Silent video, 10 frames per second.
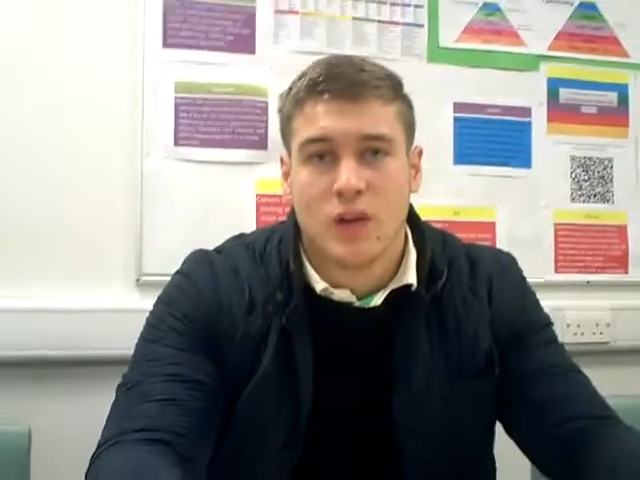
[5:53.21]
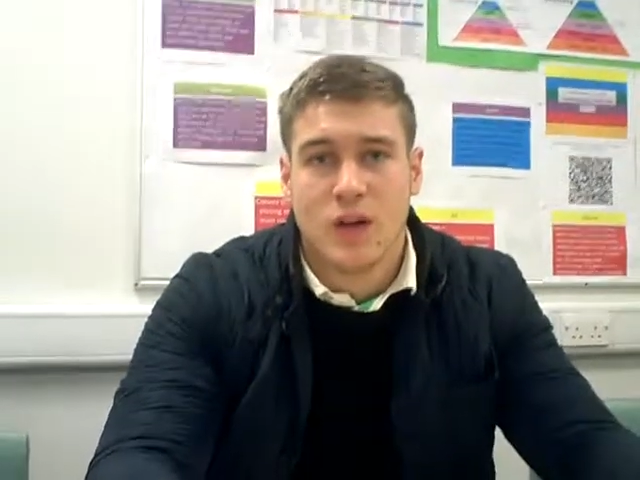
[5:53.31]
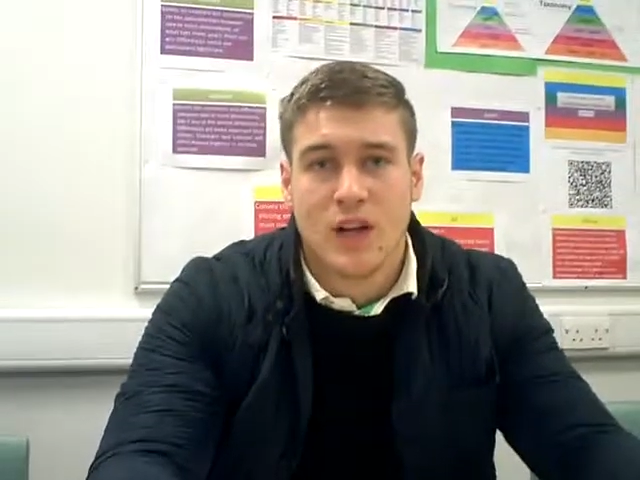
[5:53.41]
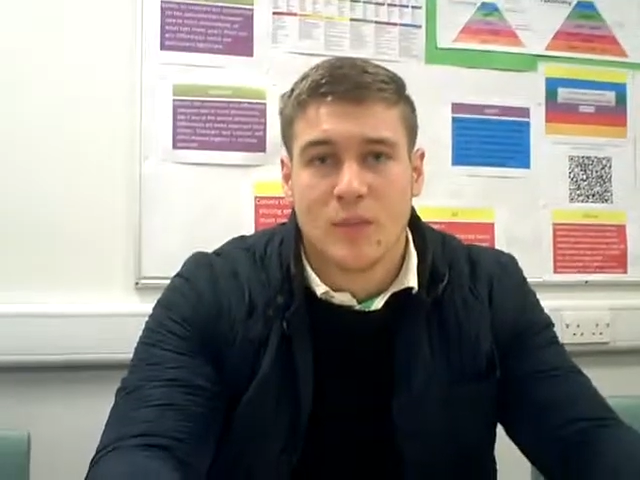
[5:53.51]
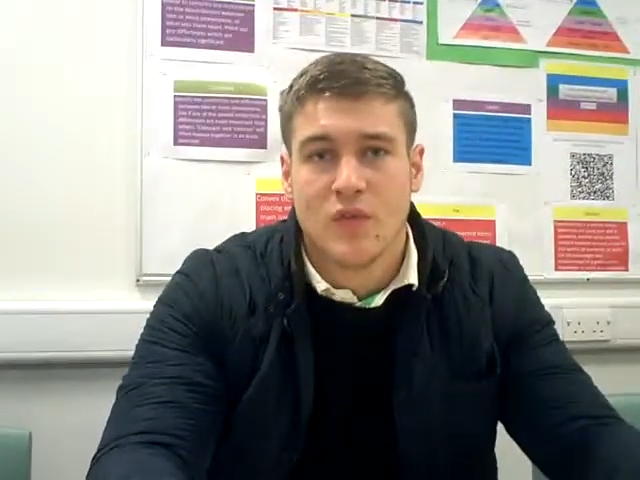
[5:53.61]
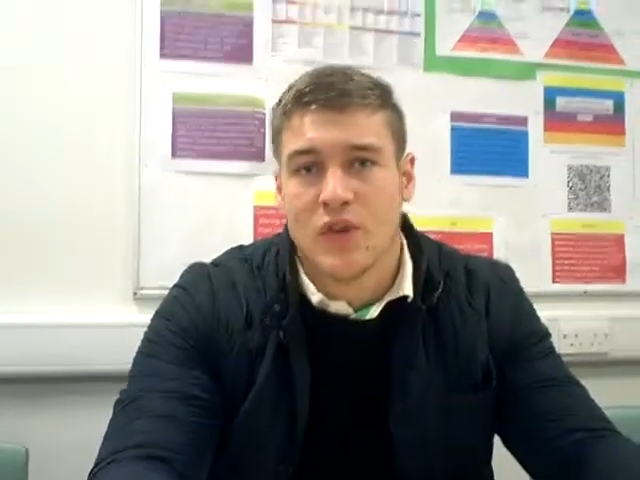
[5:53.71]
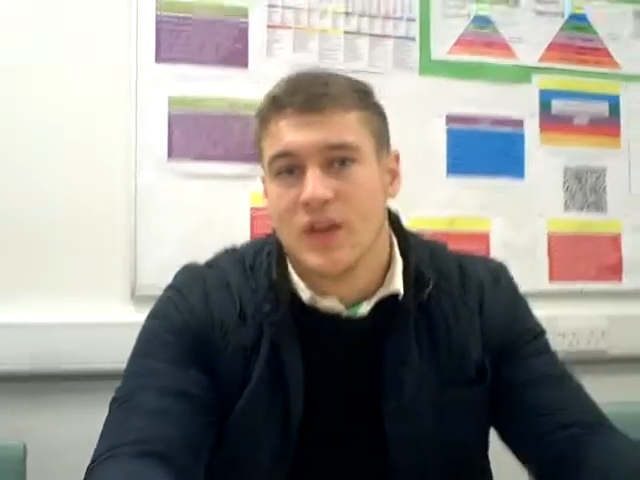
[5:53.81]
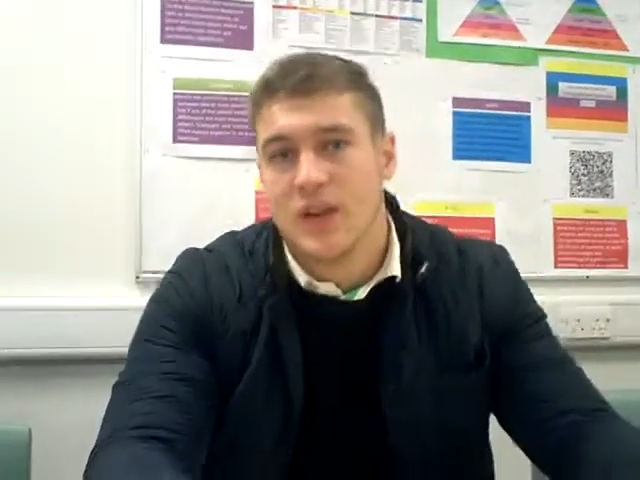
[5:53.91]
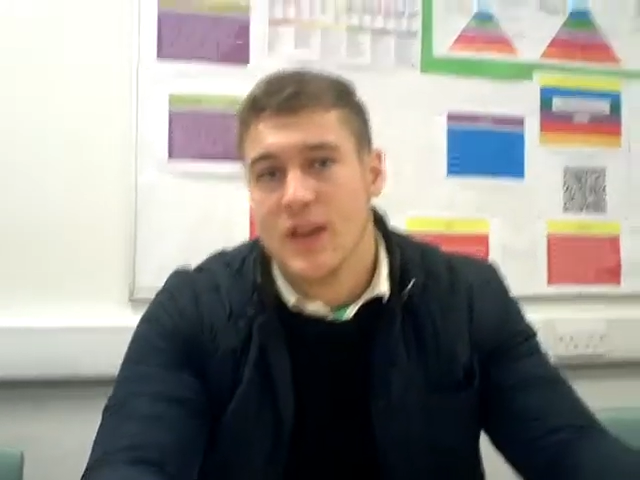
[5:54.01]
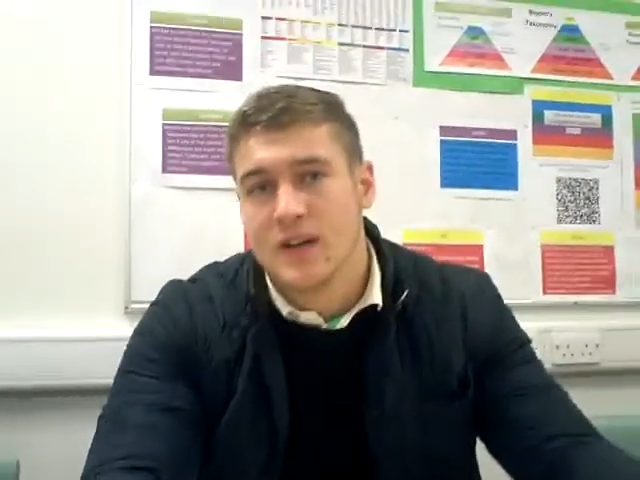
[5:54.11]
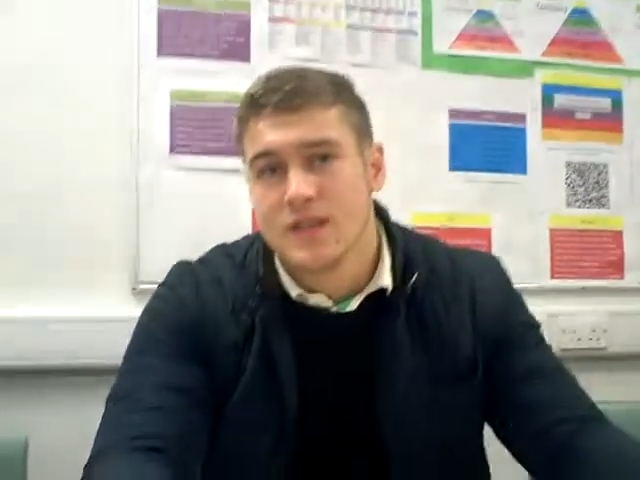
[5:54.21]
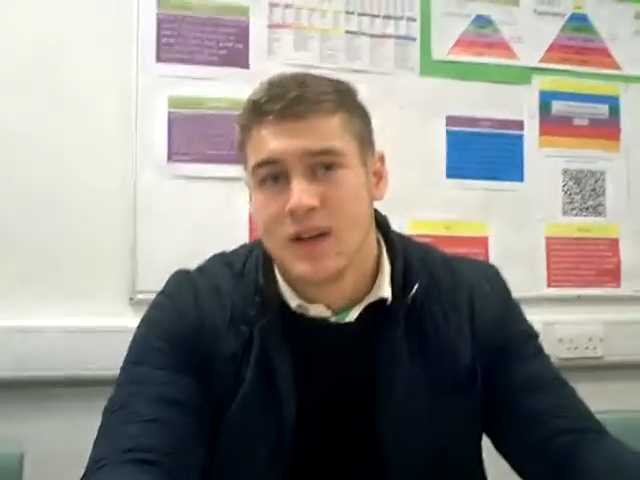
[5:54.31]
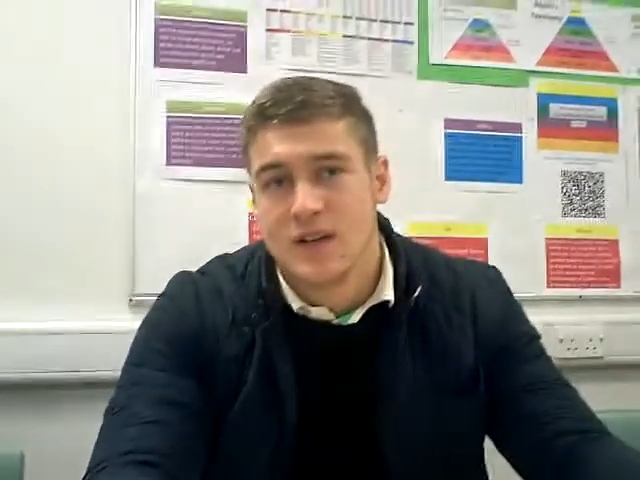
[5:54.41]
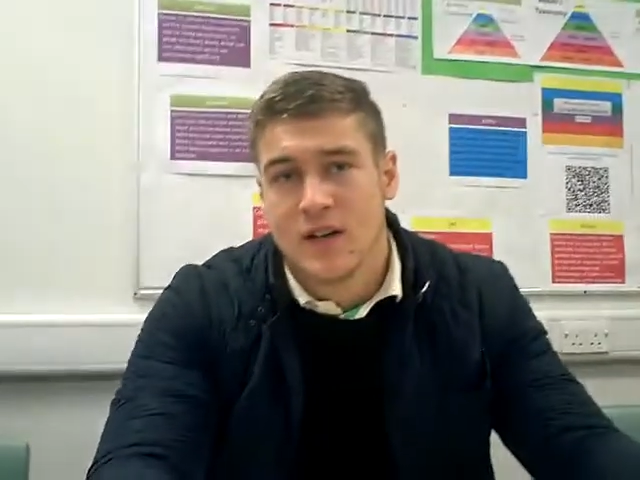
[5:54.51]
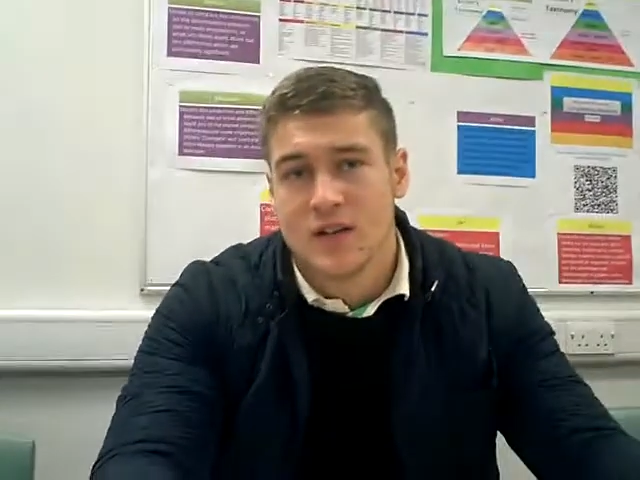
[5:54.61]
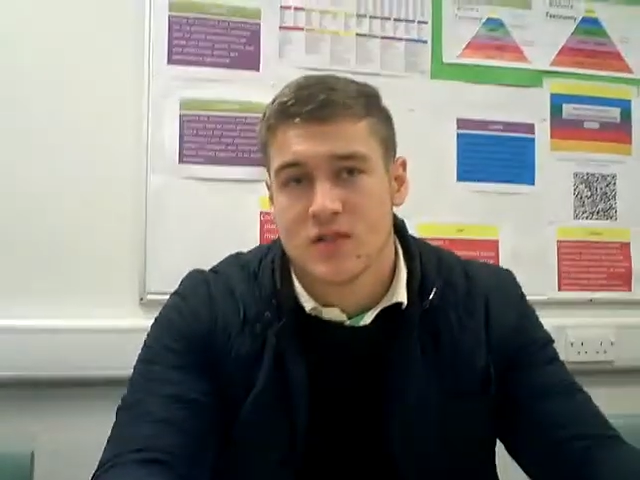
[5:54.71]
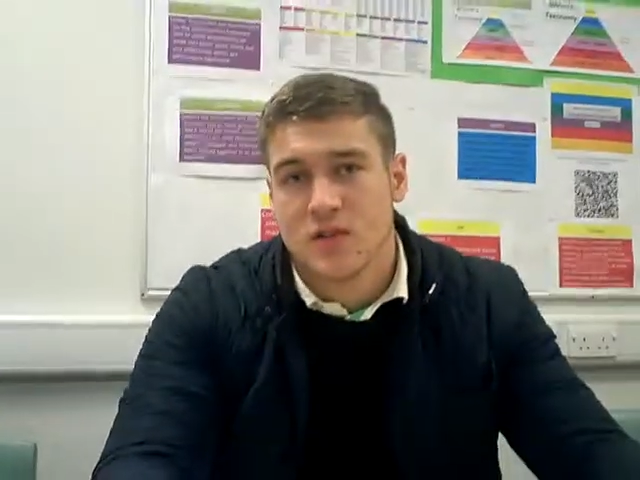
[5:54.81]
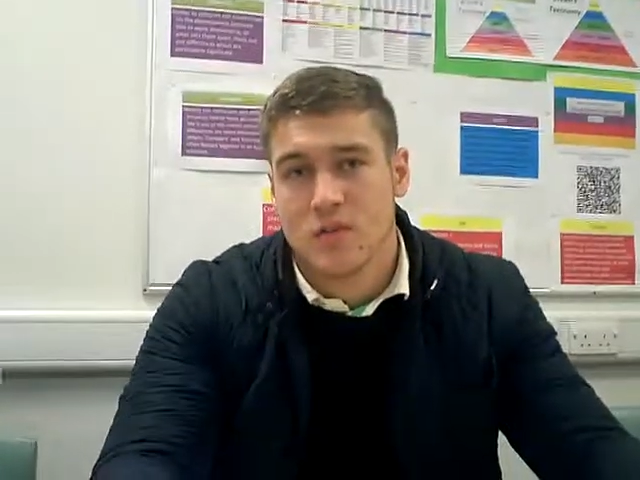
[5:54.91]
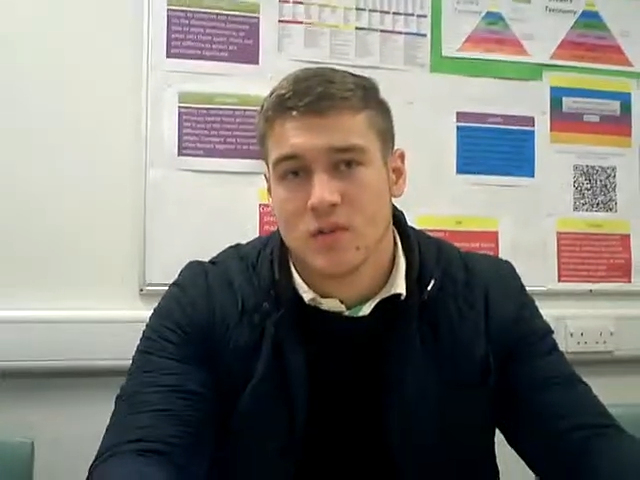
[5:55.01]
client before you did the exercise and ask them,